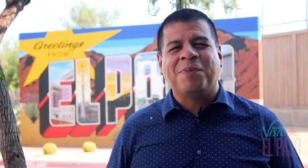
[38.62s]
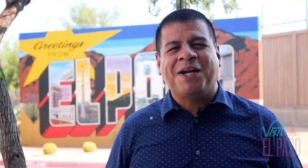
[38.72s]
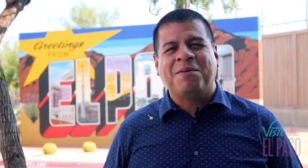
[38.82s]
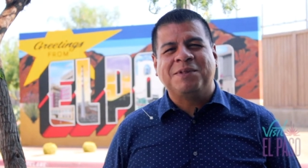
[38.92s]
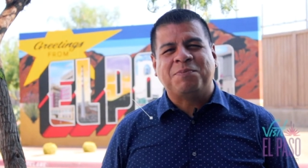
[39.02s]
my
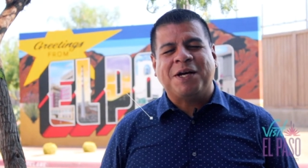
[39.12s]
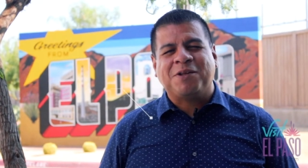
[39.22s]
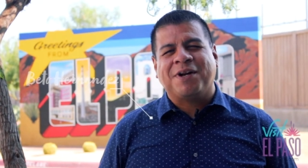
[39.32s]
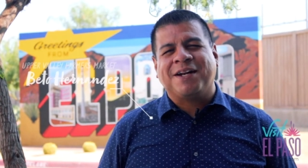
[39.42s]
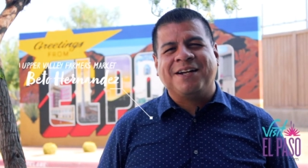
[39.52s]
name is
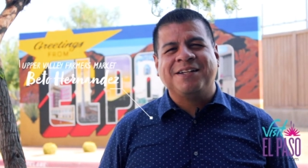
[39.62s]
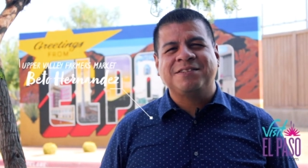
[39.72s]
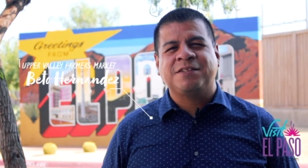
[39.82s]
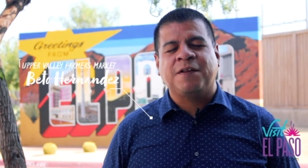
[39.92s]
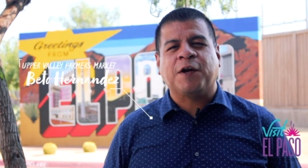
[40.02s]
Beto
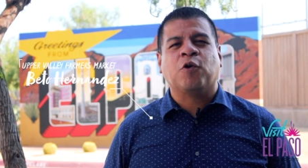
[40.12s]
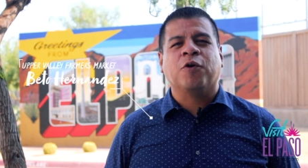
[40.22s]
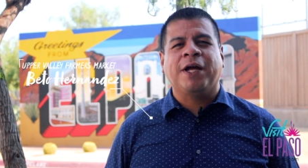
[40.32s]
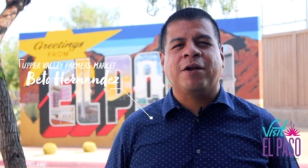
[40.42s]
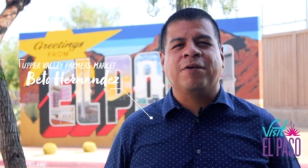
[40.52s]
Hernandez, the
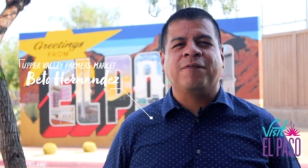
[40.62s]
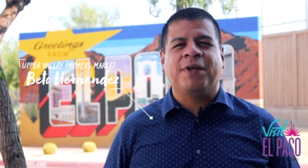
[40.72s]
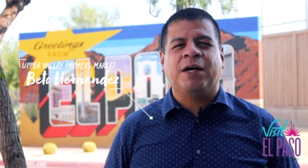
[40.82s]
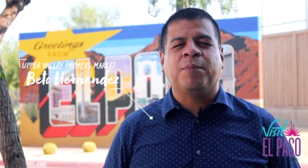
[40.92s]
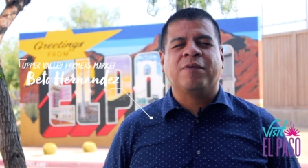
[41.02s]
coordinator of
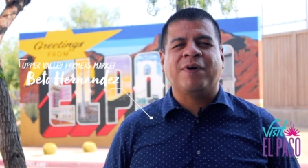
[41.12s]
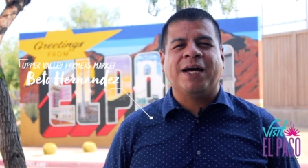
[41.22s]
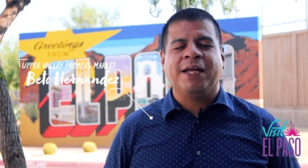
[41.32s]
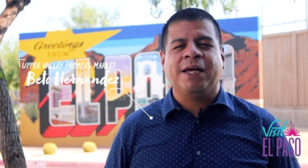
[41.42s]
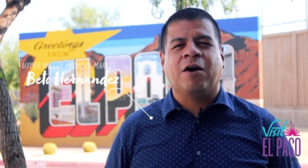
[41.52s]
the Upper
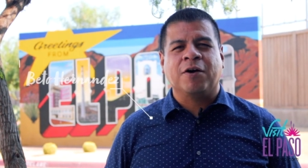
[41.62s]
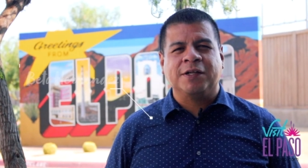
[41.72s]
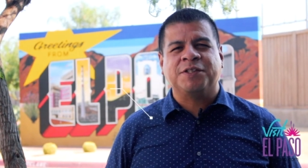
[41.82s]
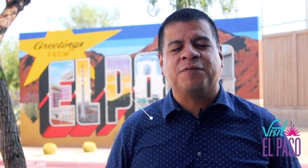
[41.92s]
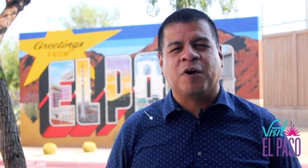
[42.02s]
Valley
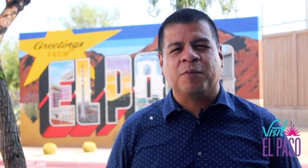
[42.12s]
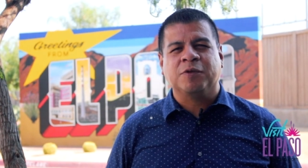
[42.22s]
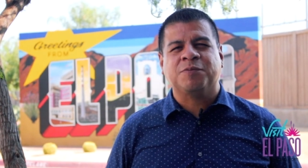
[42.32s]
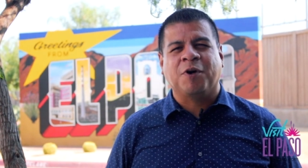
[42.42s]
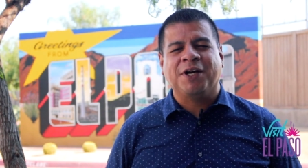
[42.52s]
Artists and
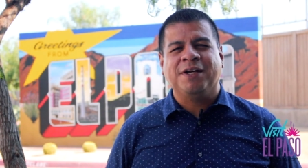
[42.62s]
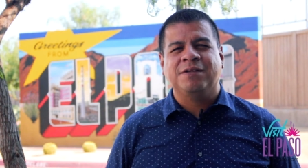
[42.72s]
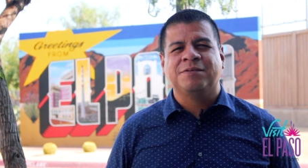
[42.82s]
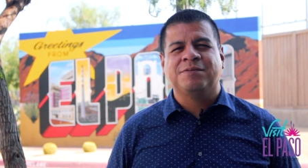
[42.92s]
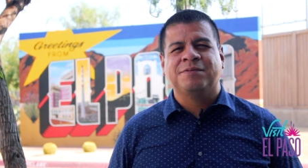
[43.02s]
Farmers Market.
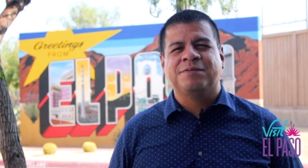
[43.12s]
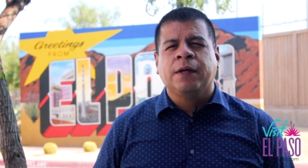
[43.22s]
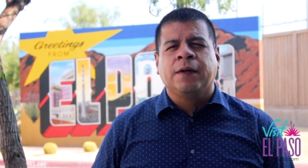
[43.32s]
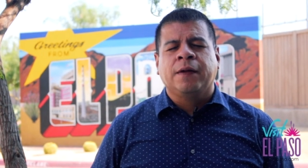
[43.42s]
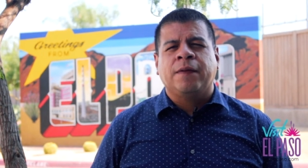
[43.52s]

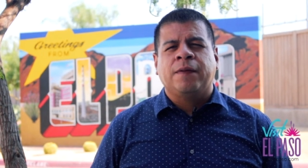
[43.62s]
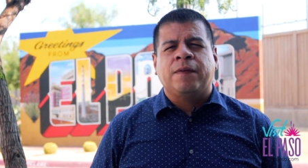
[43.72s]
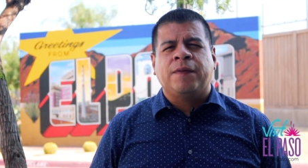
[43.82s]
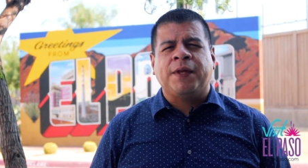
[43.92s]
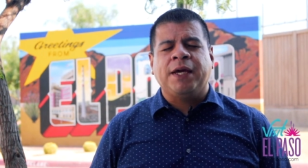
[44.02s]

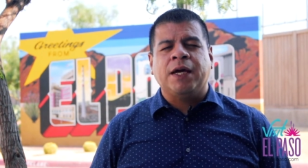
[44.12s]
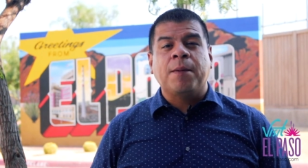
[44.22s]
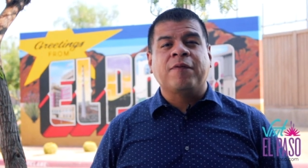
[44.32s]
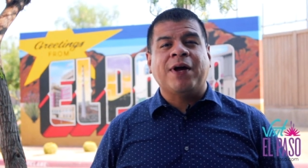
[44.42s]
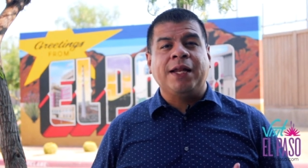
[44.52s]
The
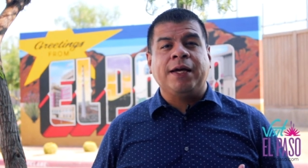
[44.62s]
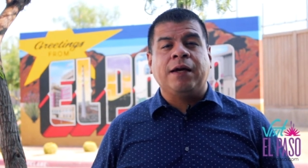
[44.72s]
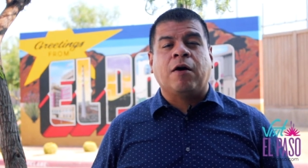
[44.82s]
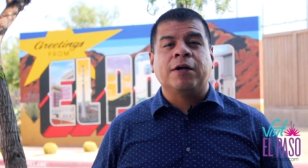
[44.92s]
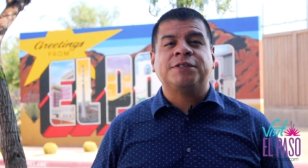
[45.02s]
Upper
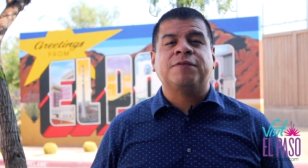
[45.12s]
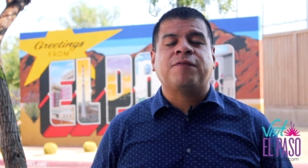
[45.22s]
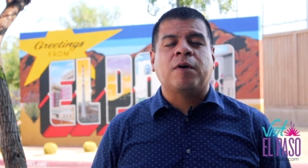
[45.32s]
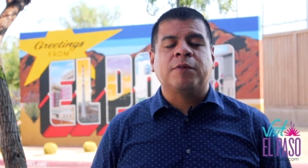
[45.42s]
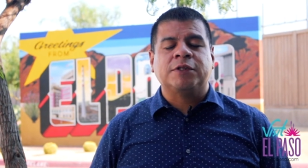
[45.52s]
Valley Artists and
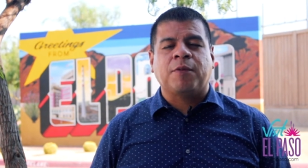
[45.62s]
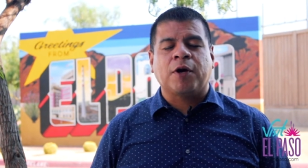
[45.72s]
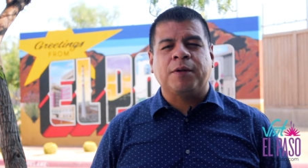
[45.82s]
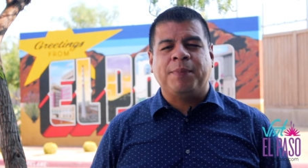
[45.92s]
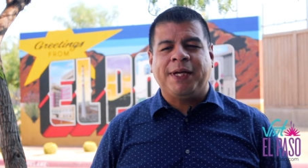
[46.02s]
Farmers
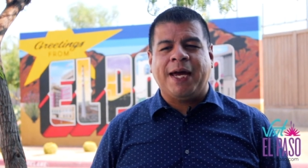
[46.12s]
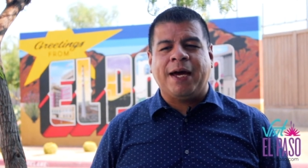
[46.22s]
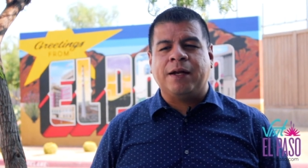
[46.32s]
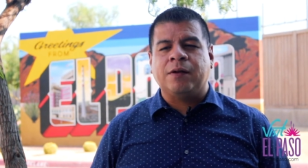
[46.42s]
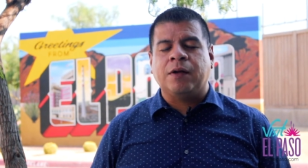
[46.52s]
Market
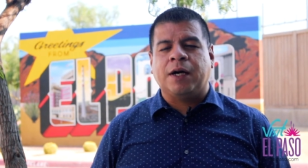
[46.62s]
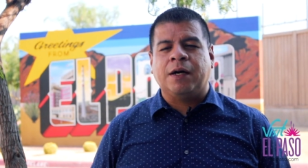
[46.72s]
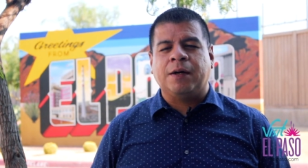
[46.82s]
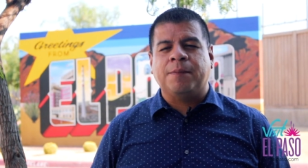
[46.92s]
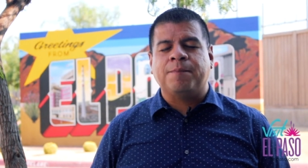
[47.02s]
began
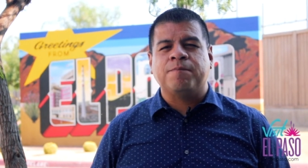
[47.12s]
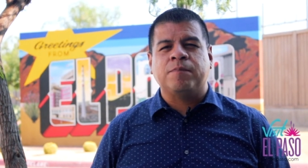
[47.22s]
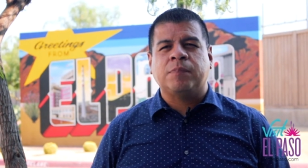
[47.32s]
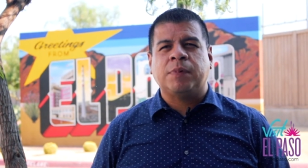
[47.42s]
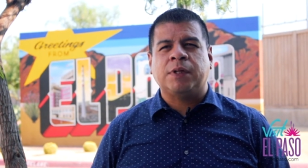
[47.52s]
um,
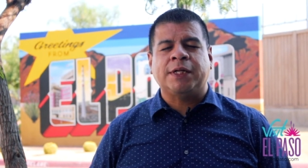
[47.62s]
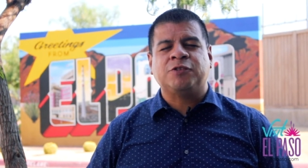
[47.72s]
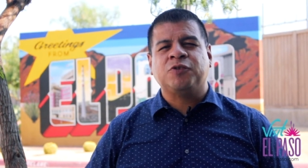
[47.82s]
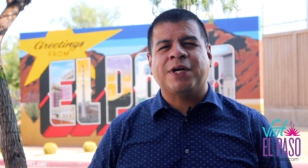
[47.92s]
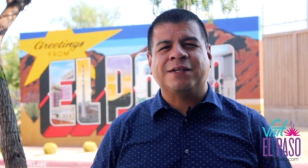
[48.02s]

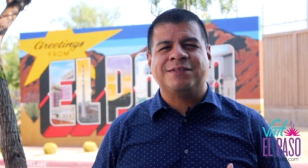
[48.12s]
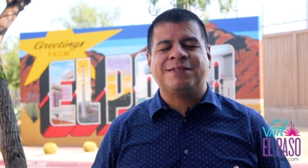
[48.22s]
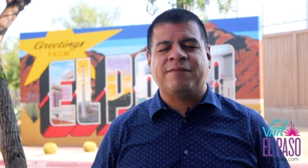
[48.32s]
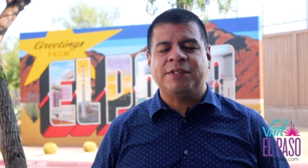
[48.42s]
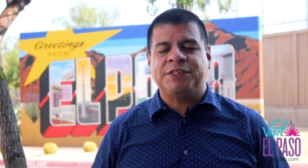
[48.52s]
in
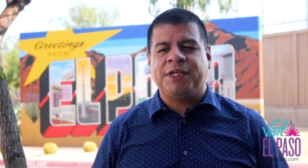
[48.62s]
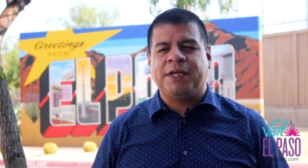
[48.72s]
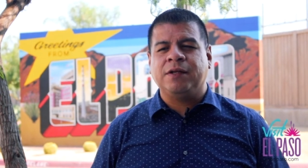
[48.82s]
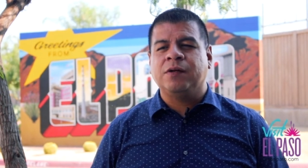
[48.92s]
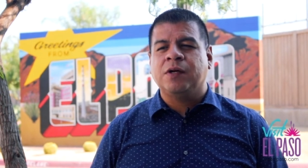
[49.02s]

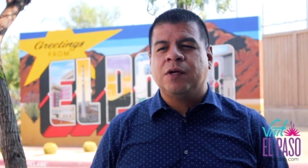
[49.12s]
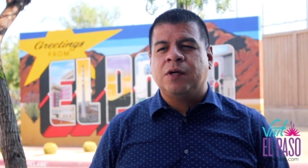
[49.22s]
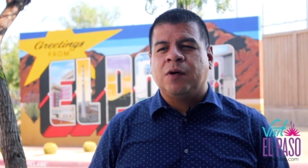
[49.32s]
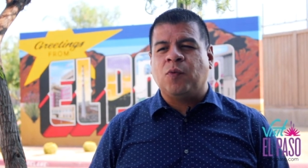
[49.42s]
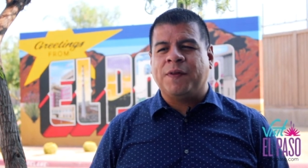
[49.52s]
2017
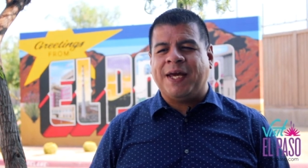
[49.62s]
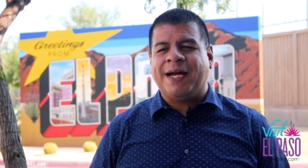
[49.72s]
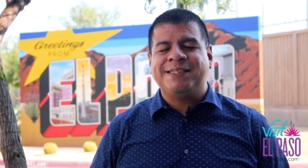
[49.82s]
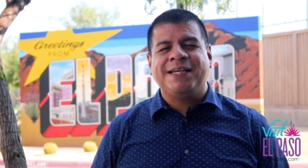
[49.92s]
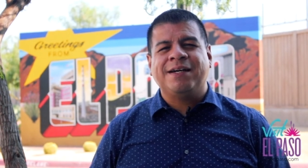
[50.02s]
with the
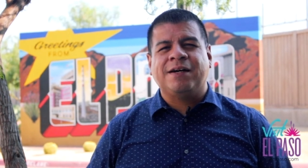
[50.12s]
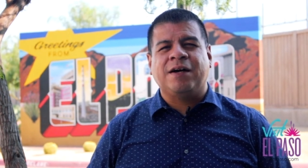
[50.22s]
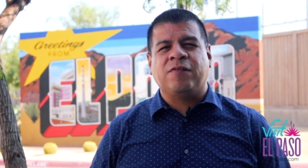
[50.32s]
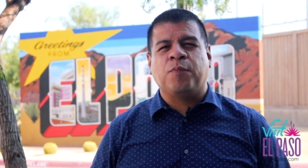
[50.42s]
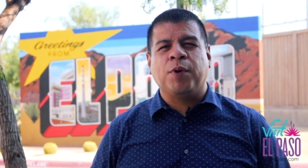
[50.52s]
idea
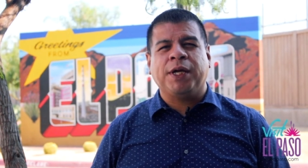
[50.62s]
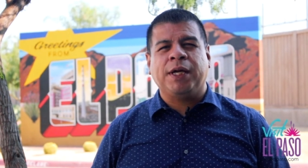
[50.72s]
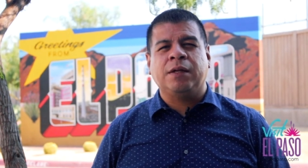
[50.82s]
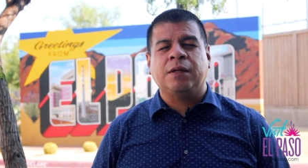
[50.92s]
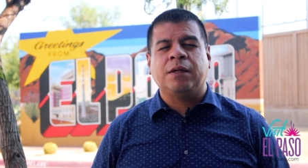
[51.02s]
of
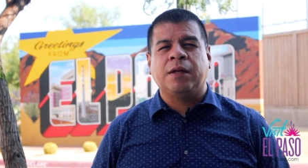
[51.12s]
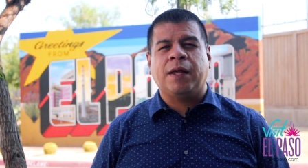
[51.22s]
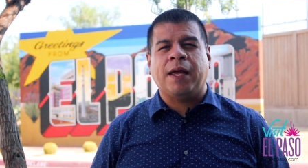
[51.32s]
bringing